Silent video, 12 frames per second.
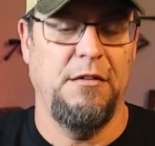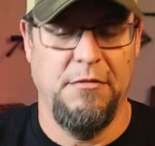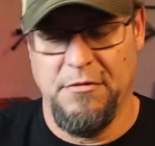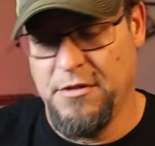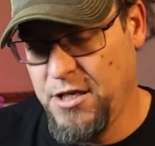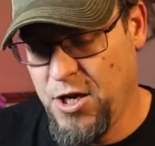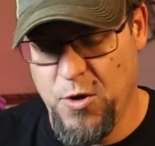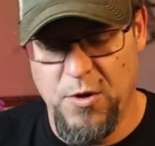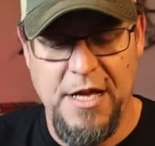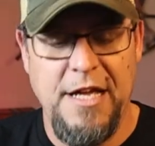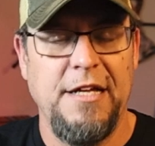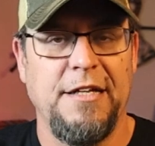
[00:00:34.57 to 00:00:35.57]

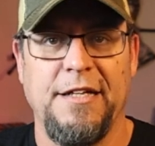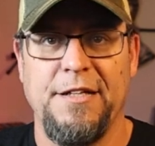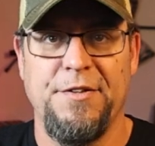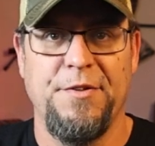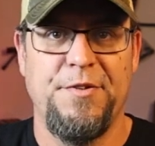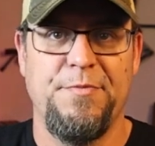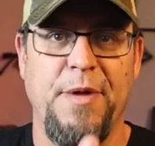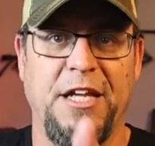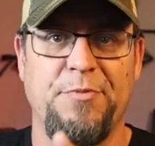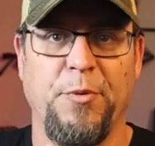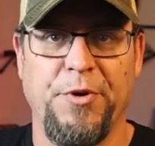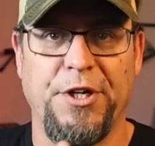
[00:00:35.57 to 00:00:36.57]
It makes me
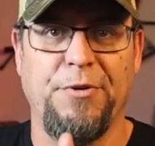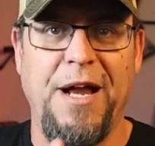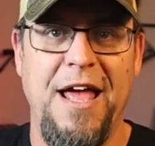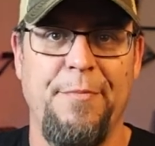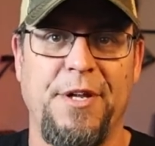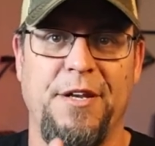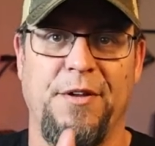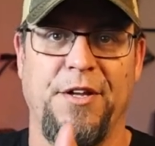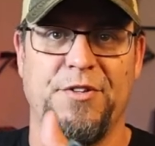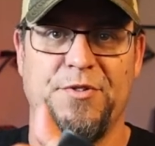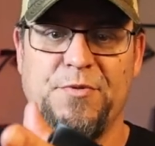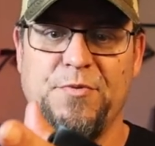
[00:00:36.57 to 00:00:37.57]
want to grab it. It
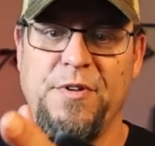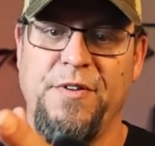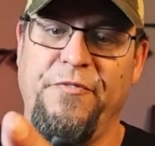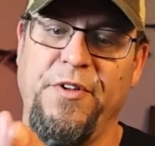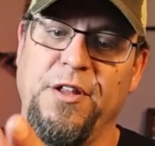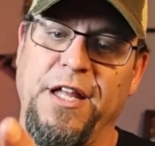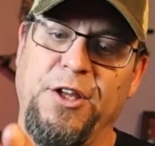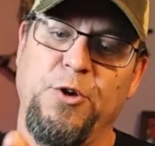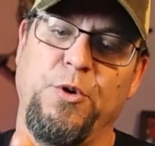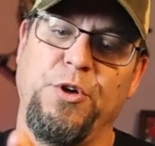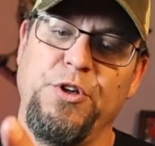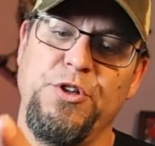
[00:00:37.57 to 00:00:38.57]
feel like you
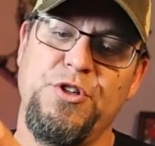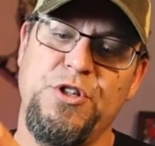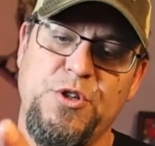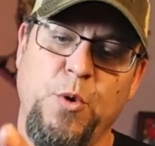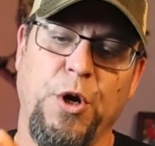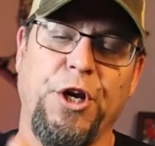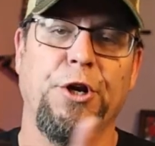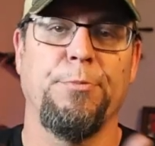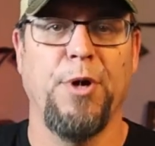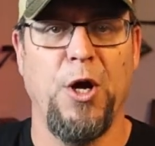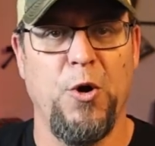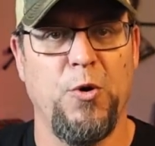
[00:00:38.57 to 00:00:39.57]
could torque your
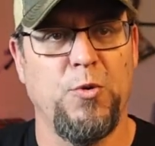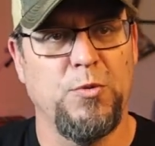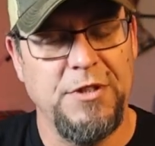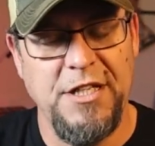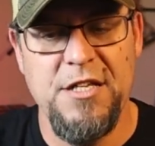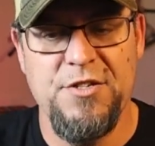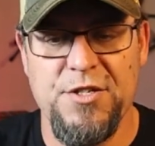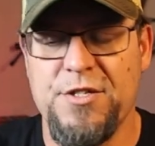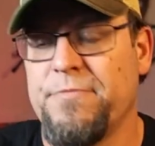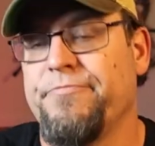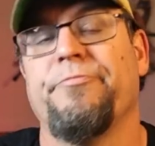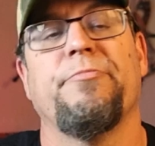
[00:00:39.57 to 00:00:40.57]
bow. It just,
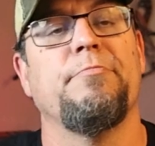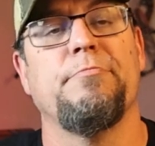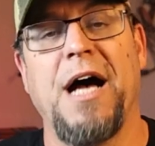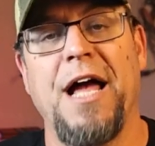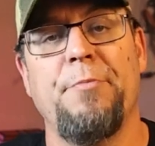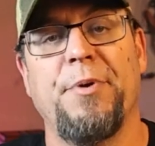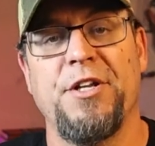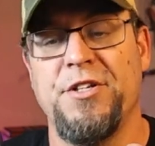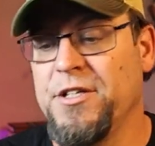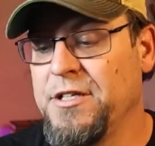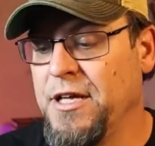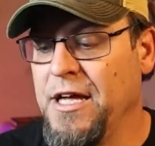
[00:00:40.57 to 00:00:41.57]
my
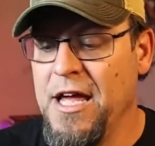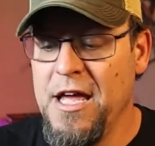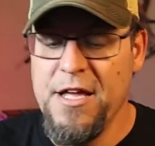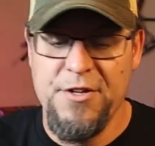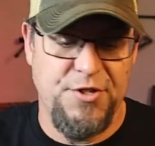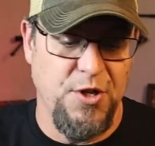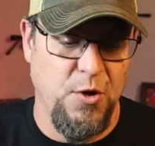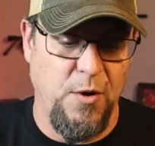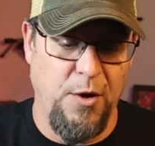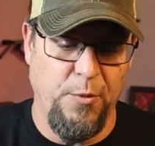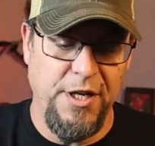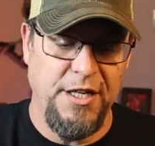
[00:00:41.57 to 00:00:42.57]
opinion. So I
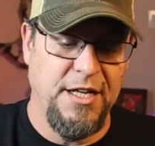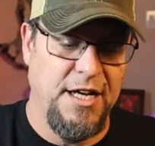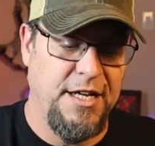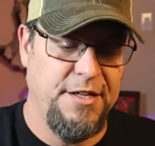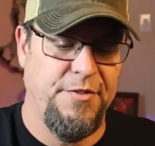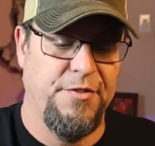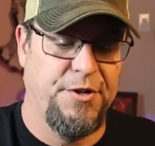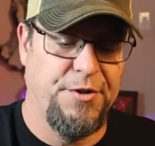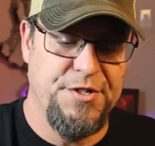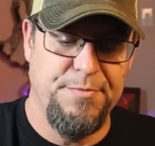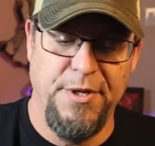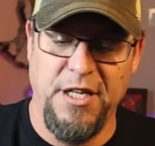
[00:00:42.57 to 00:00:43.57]
went and got the Chris
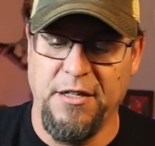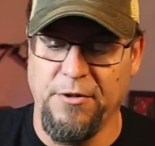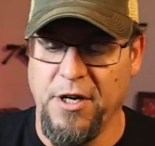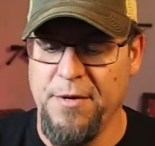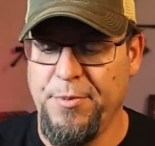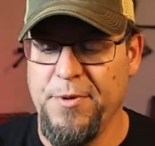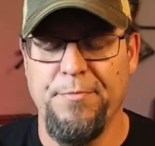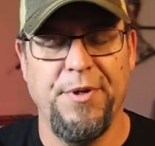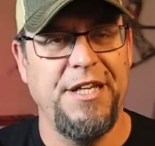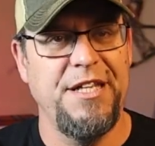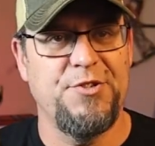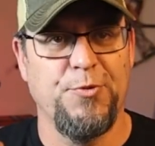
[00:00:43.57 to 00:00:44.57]
B grip, but
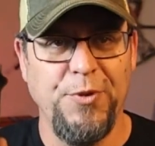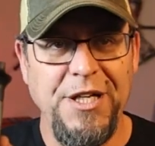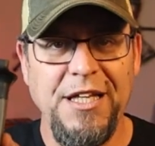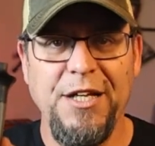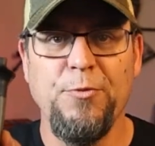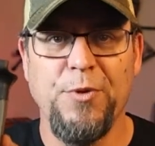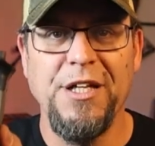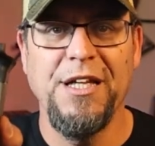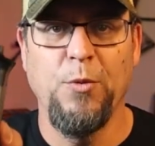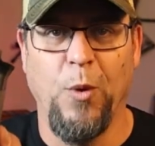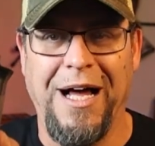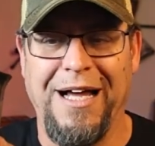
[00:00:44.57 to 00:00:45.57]
it's really, really
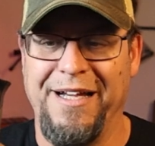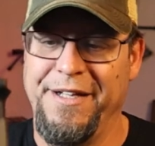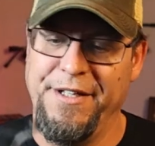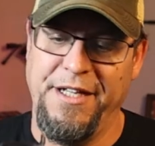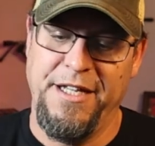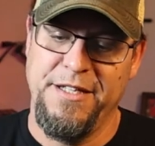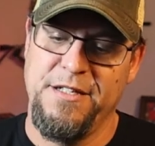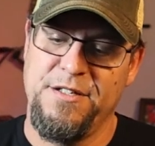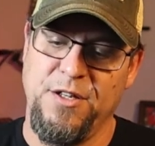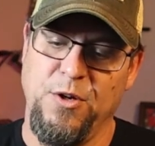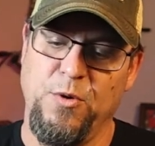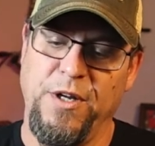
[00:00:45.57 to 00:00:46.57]
wide. And
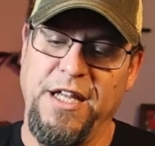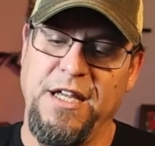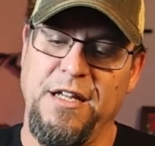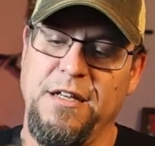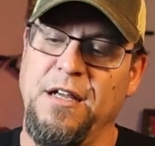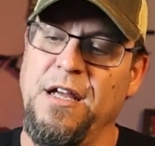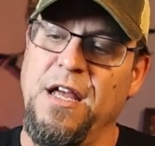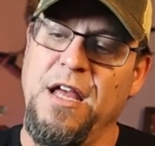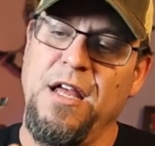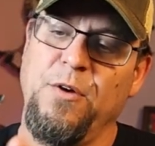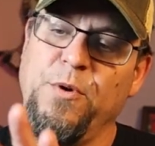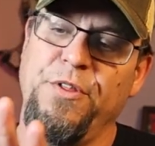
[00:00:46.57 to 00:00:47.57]
so again,
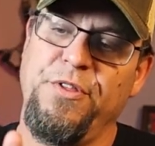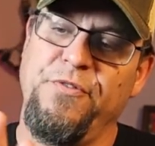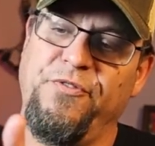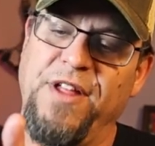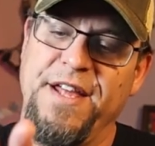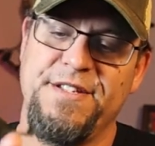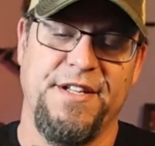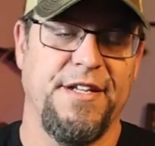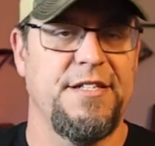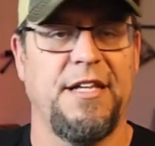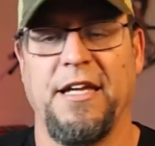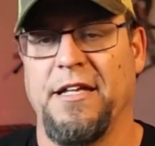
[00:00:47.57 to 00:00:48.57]
with the flat as it is,
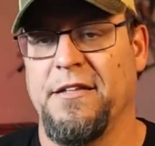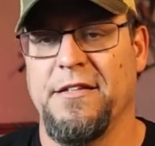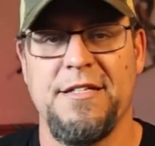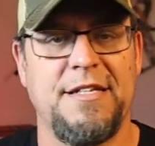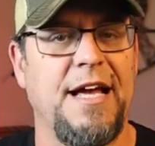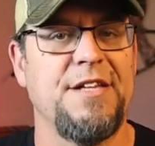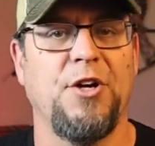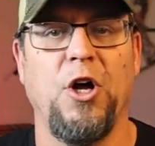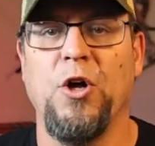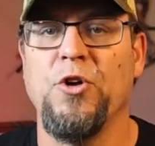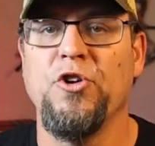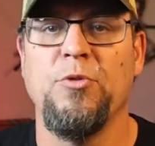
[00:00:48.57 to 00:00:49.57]
again, these guys all
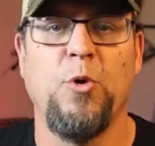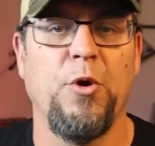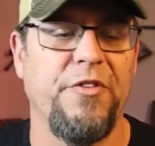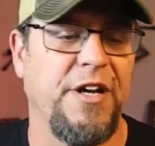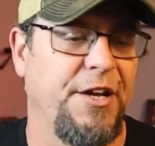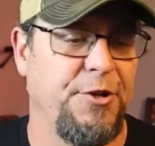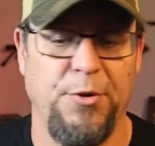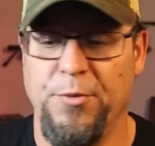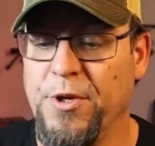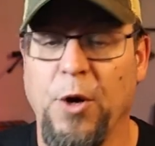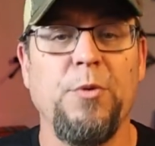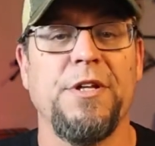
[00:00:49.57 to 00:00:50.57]
know more than I do.
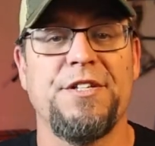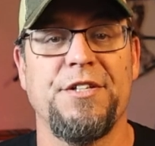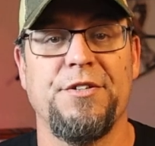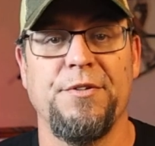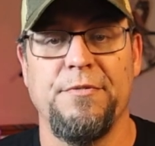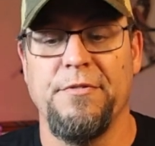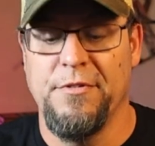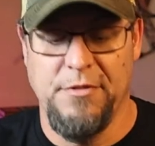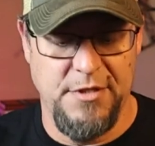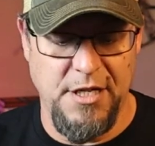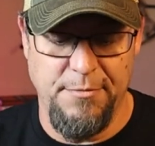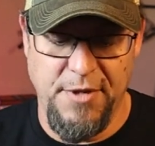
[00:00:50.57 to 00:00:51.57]
Don't listen to
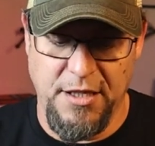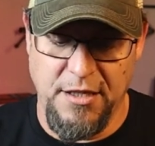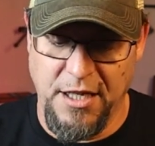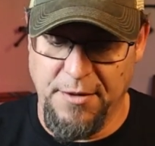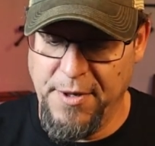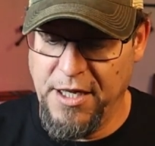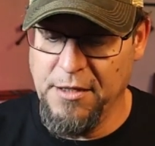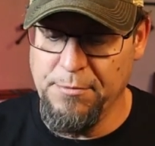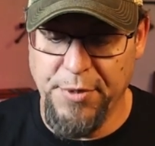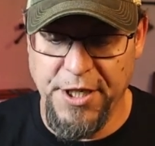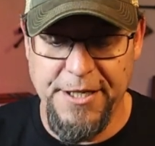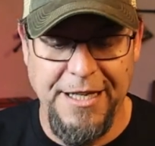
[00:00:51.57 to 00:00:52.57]
dumb hick like me.
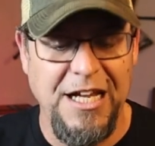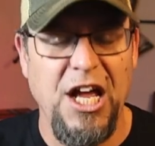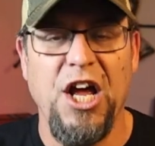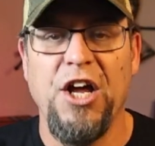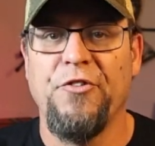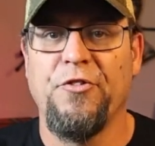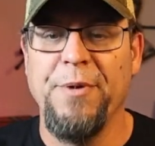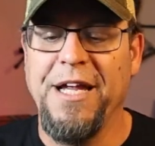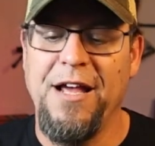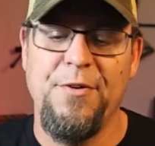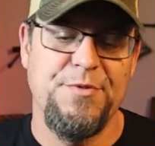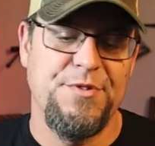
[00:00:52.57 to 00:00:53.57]
But for me, I
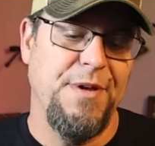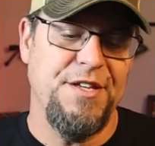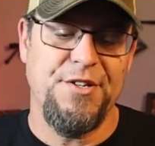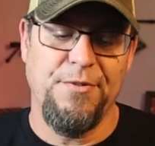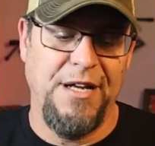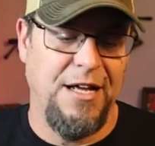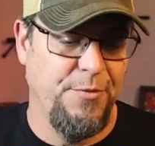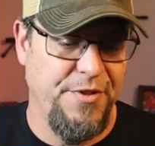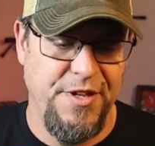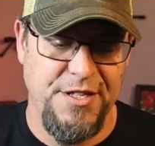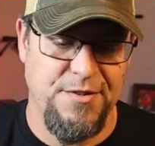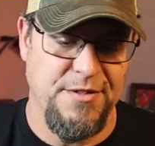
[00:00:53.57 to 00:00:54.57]
was messing around with
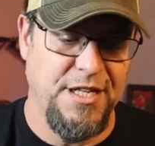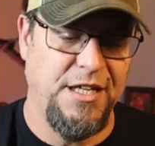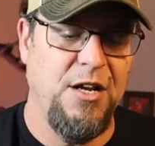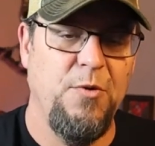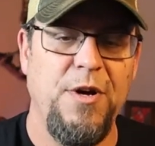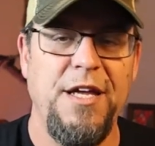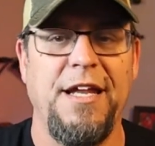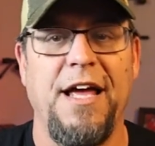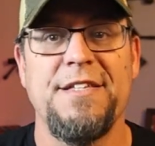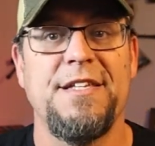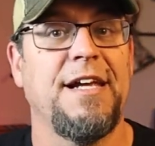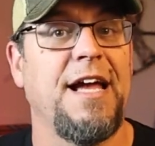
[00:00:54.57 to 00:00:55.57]
it. So I was like, you know what? I
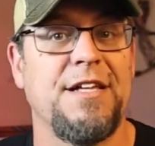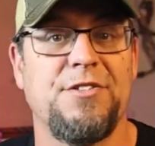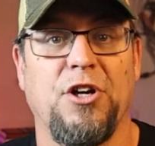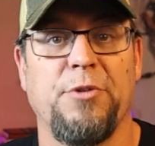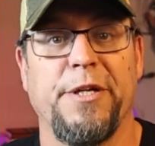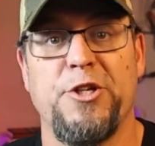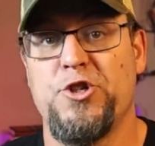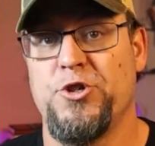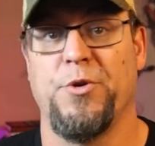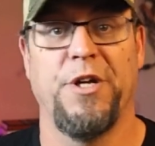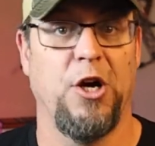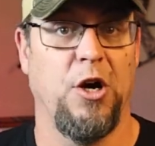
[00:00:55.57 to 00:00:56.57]
see guys talk about
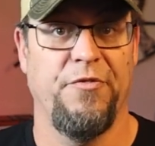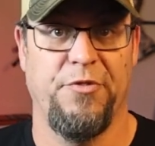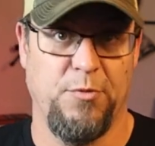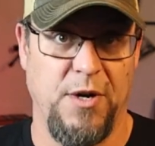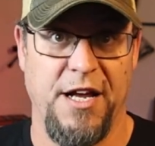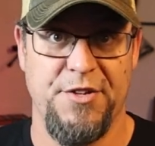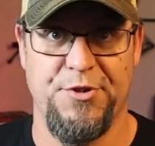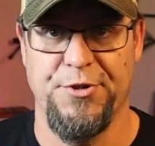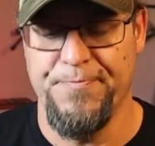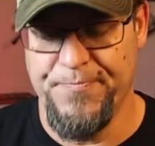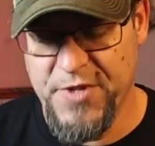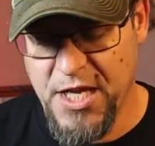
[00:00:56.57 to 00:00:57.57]
shooting off the riser.
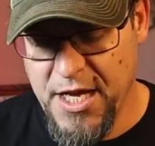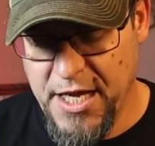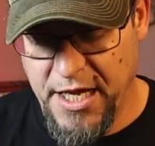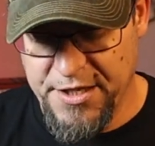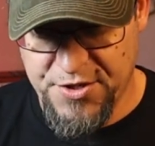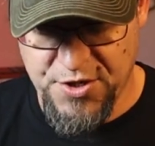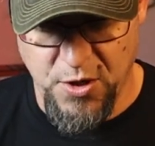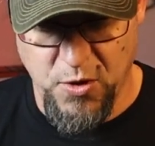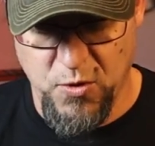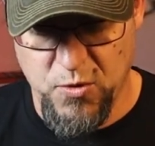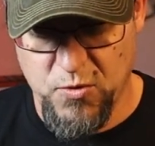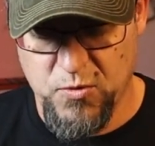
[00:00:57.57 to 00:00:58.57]
And
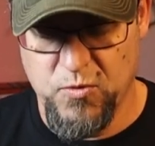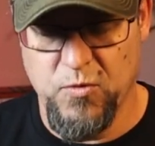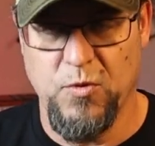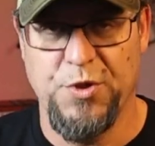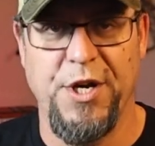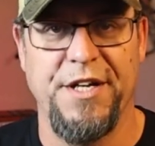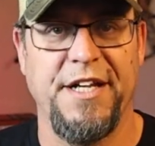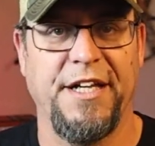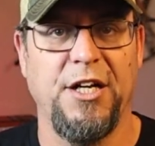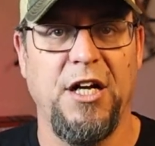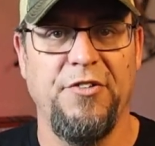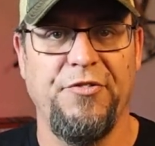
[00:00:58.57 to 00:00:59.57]
so I tried to take it
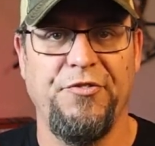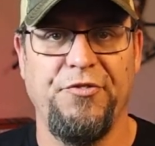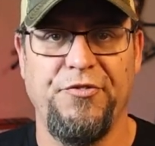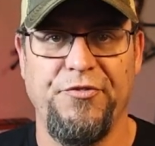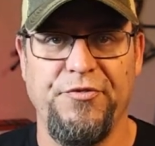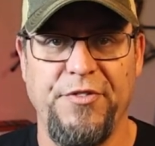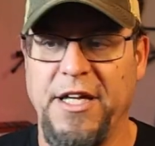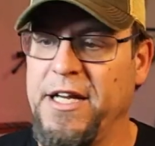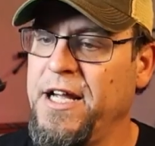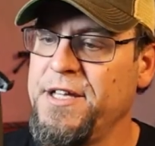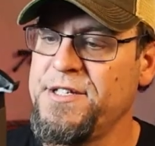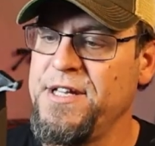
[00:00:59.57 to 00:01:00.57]
off, and I
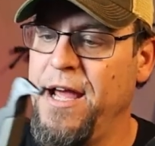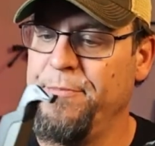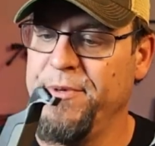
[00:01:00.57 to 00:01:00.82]
snapped it.